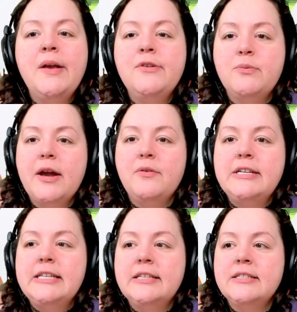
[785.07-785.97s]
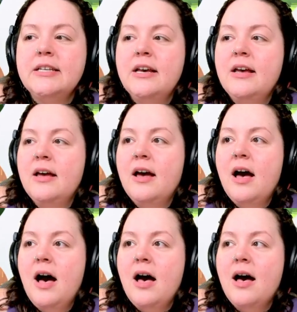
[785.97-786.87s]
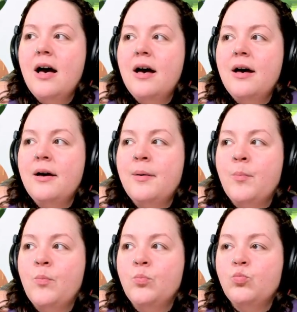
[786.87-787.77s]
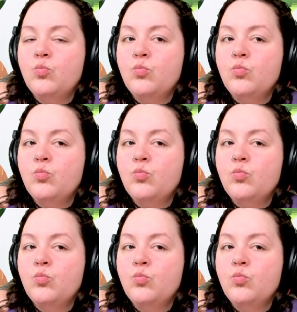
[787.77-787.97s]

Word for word: for the right reasons. Um,